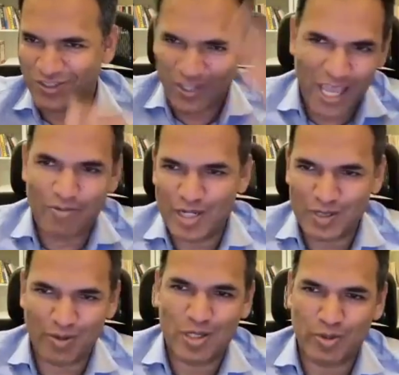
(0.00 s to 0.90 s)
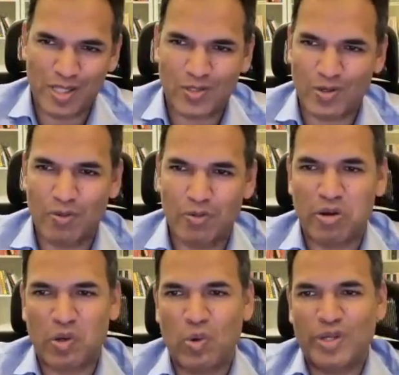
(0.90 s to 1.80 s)
January 2023 when we're
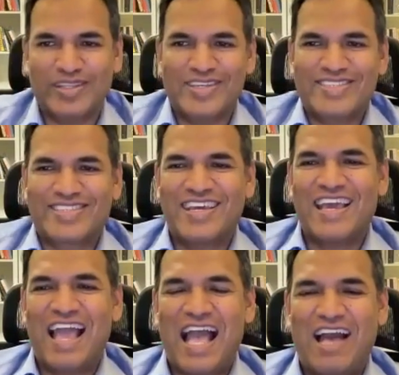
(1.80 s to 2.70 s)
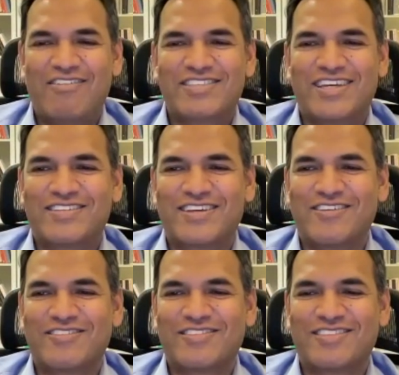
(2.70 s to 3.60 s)
recording this, how has that kind
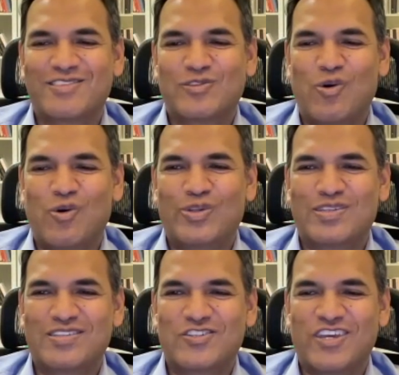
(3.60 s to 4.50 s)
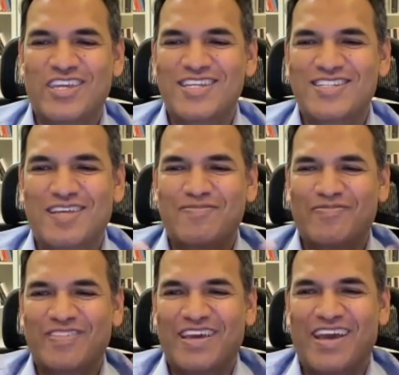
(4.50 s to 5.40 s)
of thought changed, that
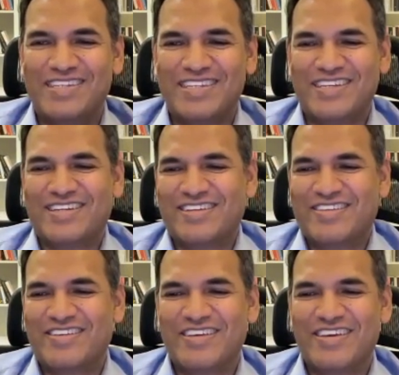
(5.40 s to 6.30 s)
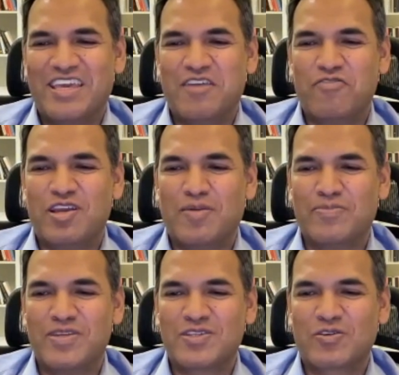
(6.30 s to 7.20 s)
idea? Every
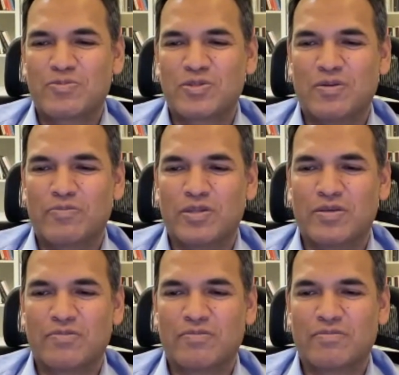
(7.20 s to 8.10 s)
company is a crypto company.